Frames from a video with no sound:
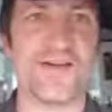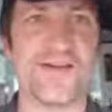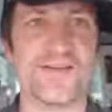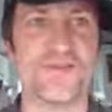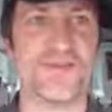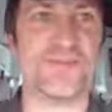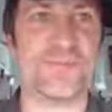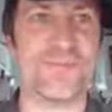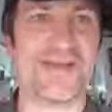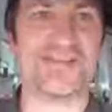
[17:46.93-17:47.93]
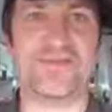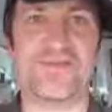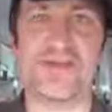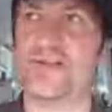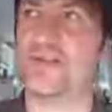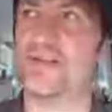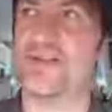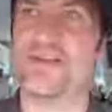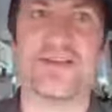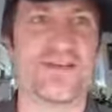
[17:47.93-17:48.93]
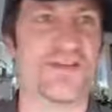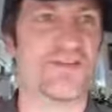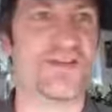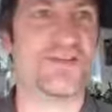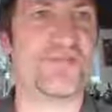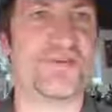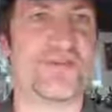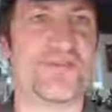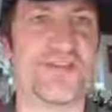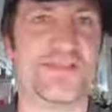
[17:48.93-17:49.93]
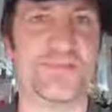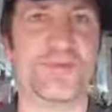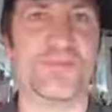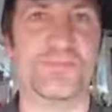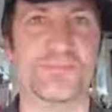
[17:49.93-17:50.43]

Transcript: I don't have a massive file to transfer to Facebook.